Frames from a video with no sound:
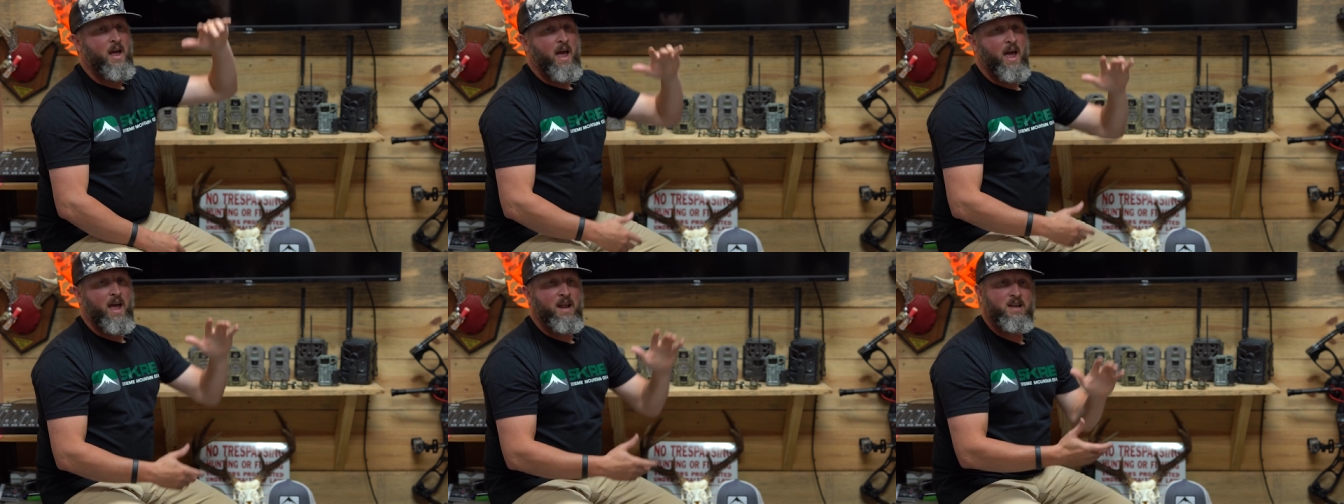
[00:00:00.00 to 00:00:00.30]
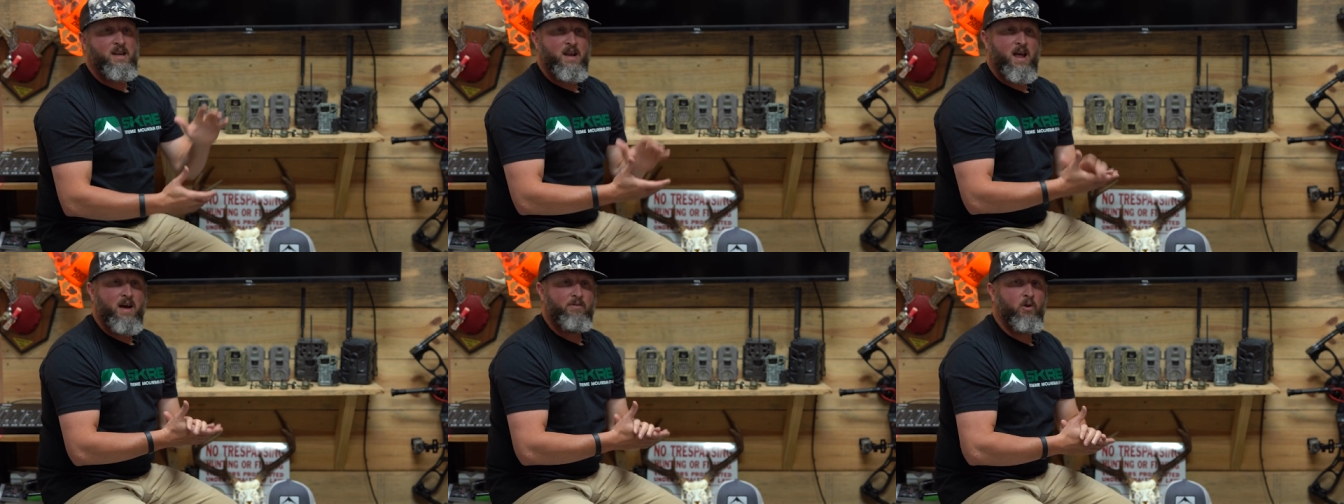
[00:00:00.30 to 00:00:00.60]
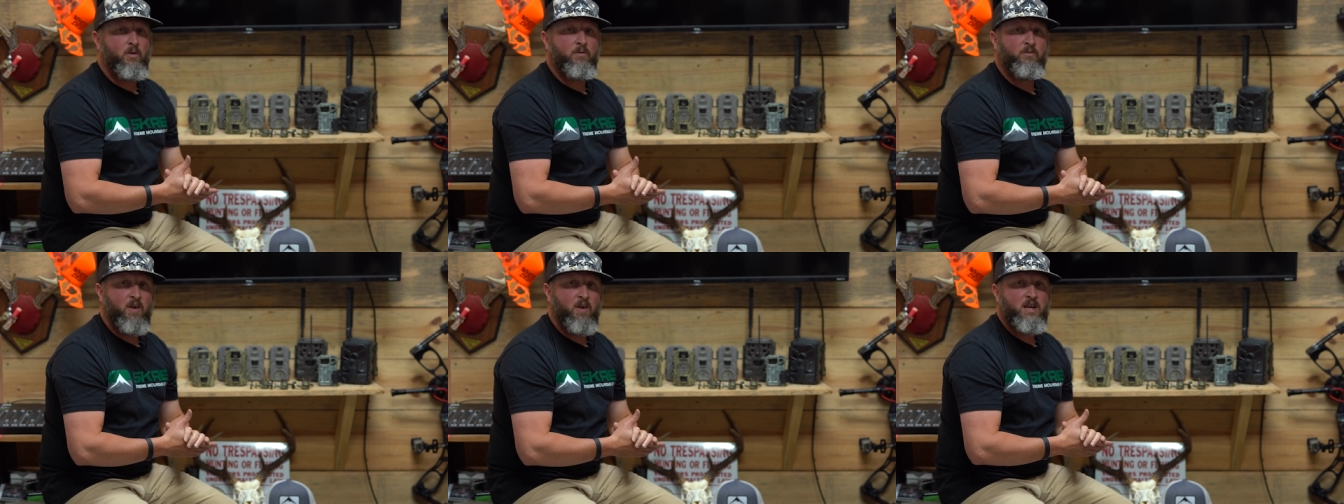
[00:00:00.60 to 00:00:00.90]
And
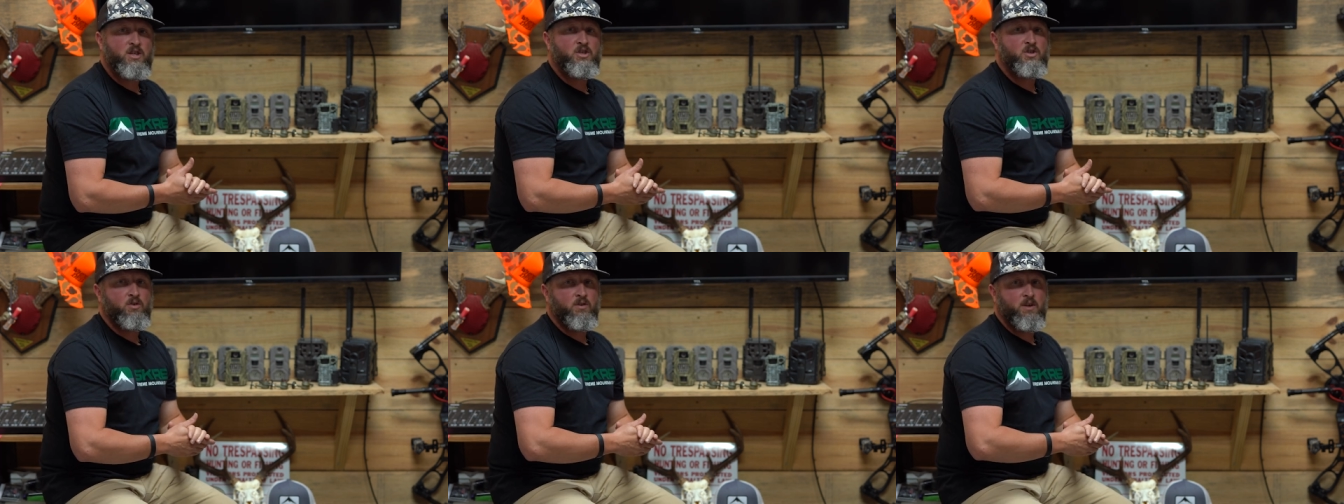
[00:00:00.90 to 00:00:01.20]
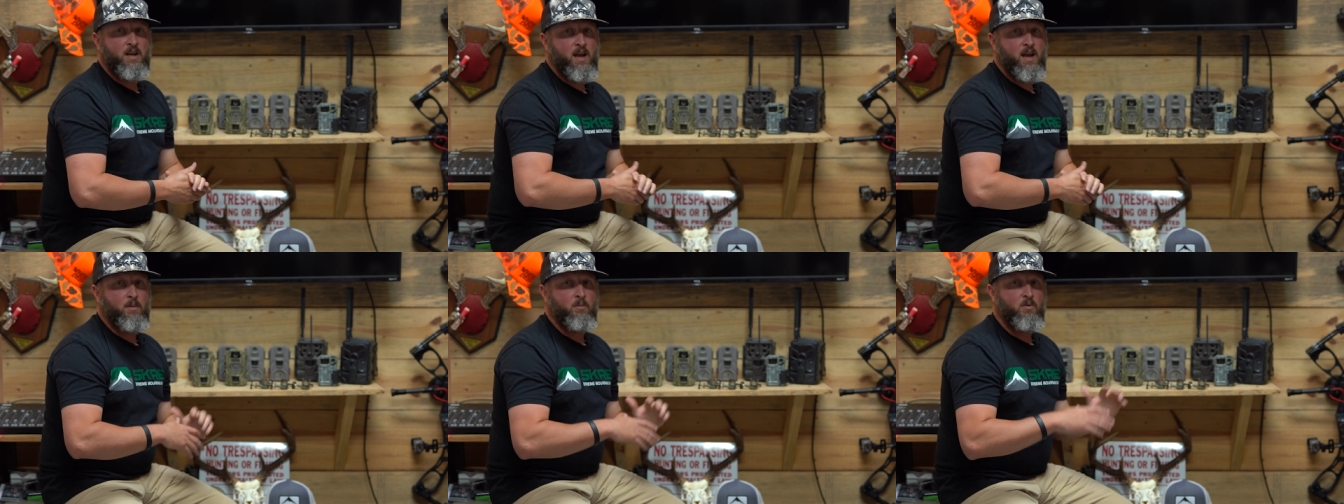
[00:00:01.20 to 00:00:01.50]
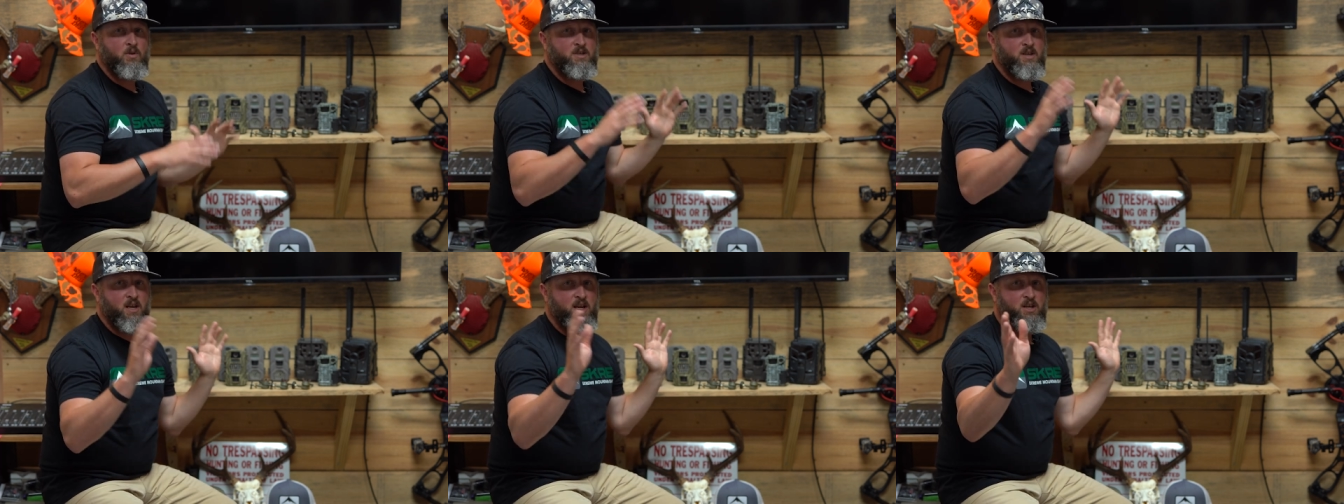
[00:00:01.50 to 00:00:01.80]
never face your
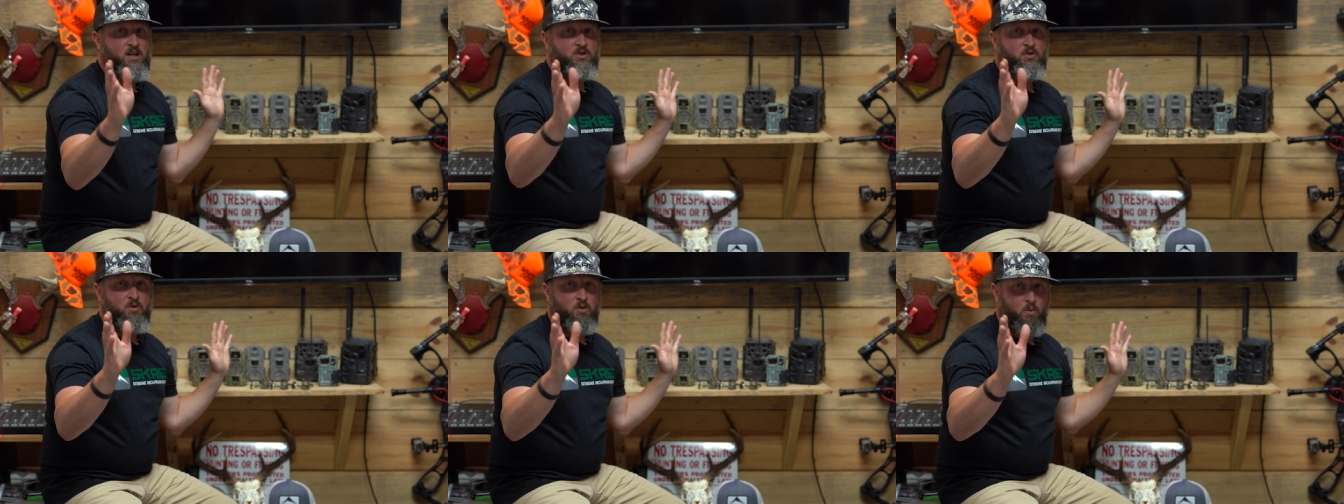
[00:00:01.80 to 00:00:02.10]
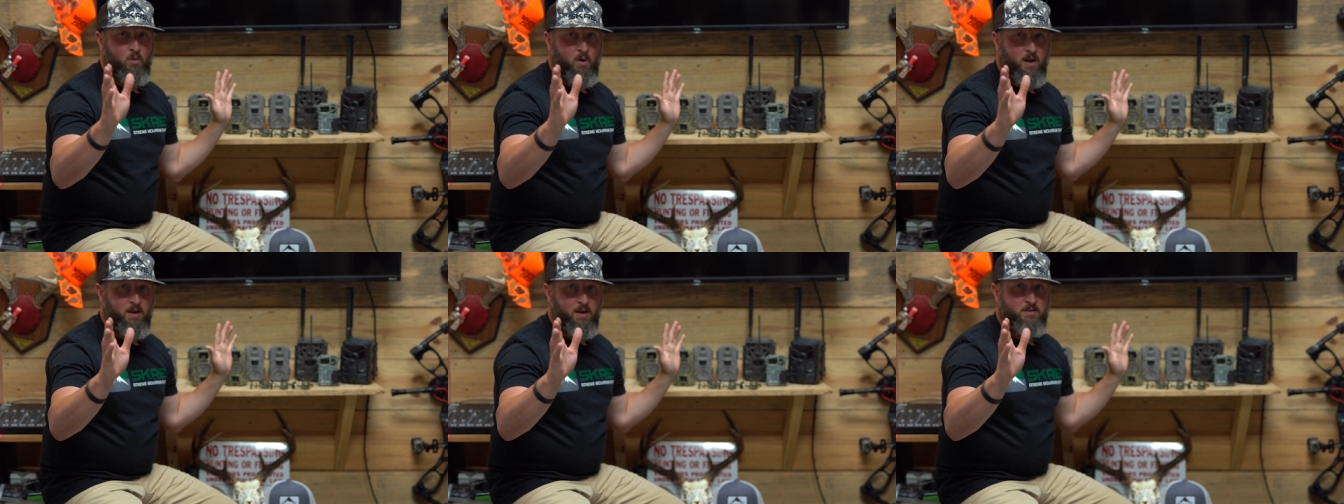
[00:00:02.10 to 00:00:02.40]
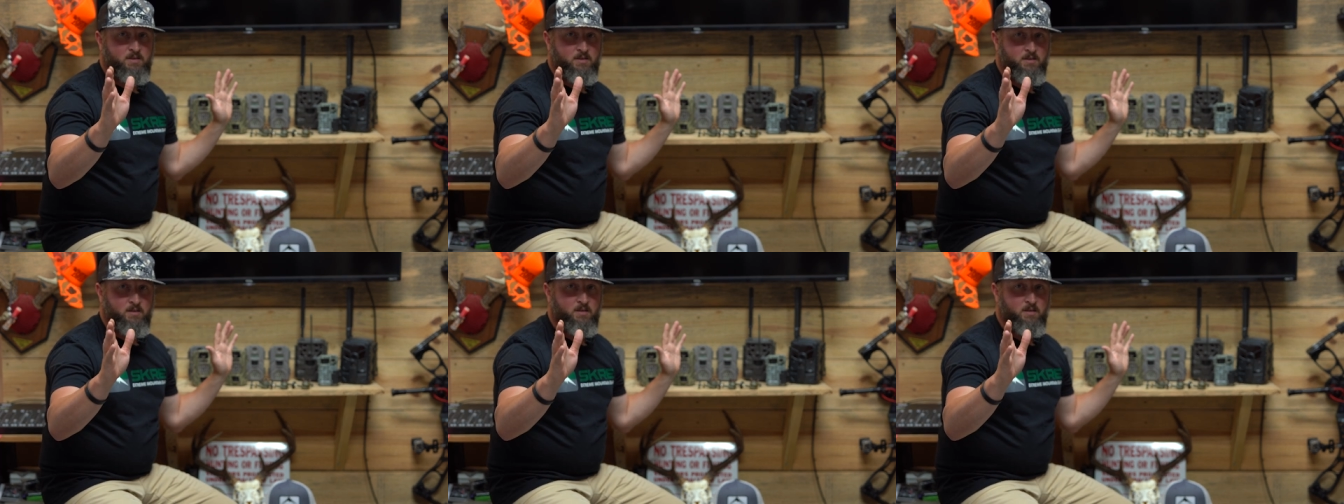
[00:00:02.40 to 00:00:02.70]
cameras east or
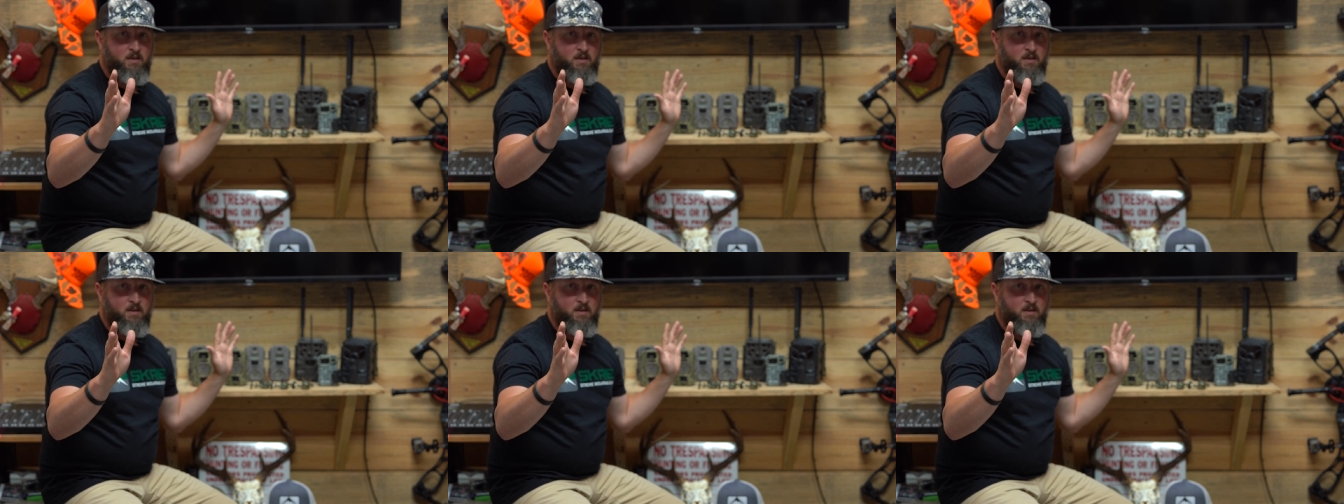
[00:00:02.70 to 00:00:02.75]
west.